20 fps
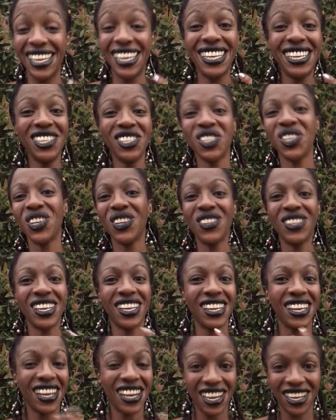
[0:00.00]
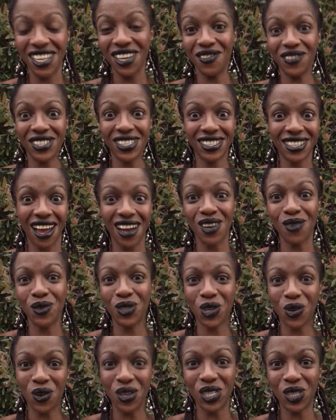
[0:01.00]
easier than any of us thought it
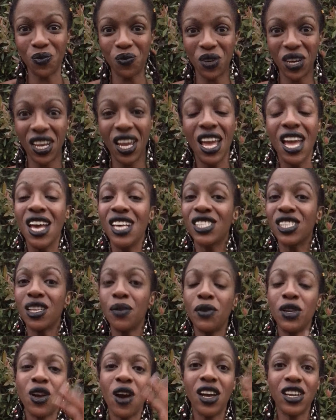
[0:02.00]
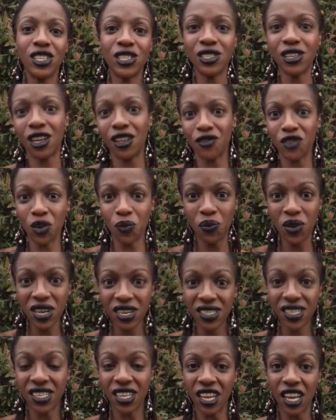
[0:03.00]
was going to be. So let me know how you did on your
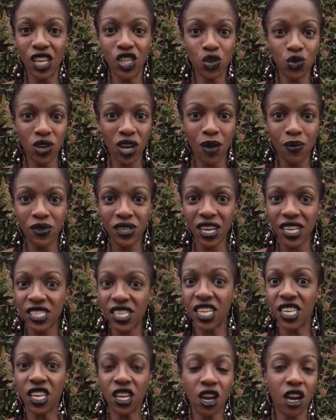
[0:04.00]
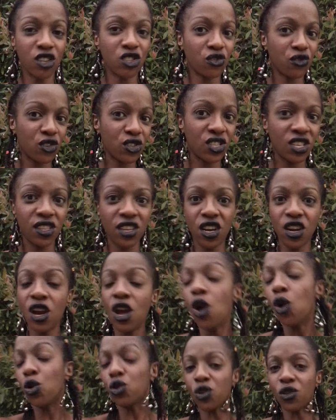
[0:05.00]
picks, any injury updates, any controversy there,
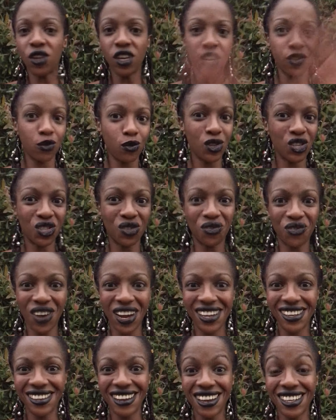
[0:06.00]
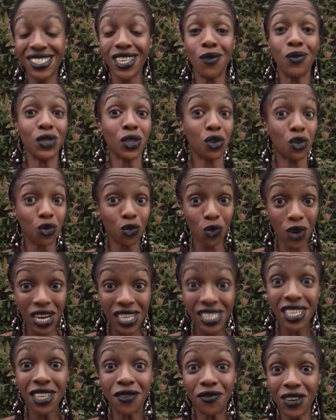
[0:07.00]
who you think everyone should fight next. It was a
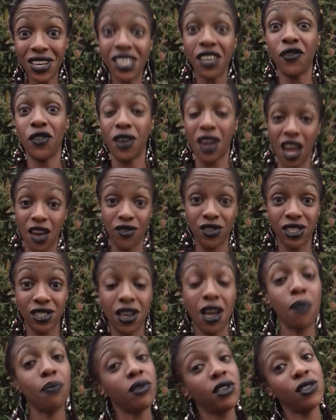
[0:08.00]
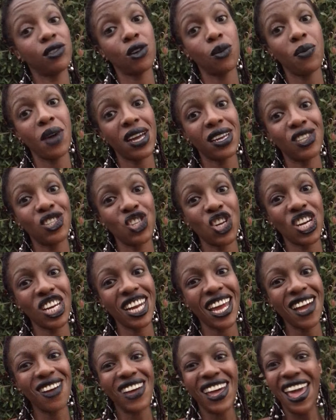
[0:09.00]
great event. If you haven't saw it, please go back and check it
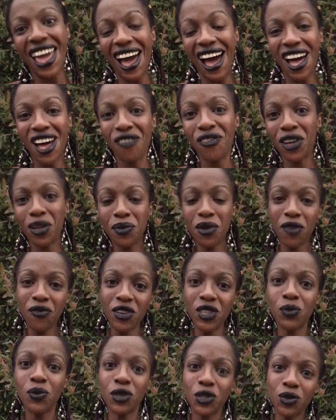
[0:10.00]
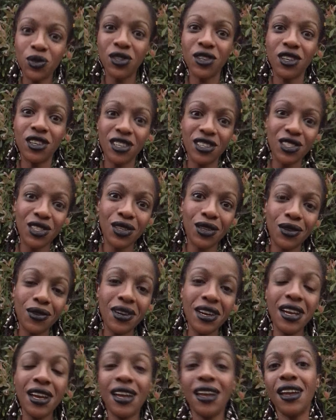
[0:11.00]
out. Uh, follow me on Facebook, Twitter, and
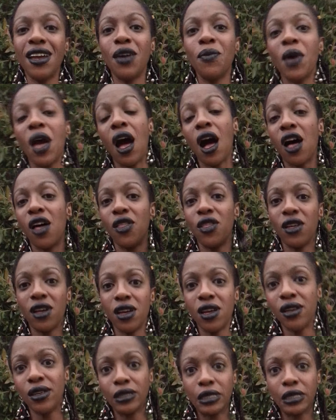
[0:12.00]
Instagram. All the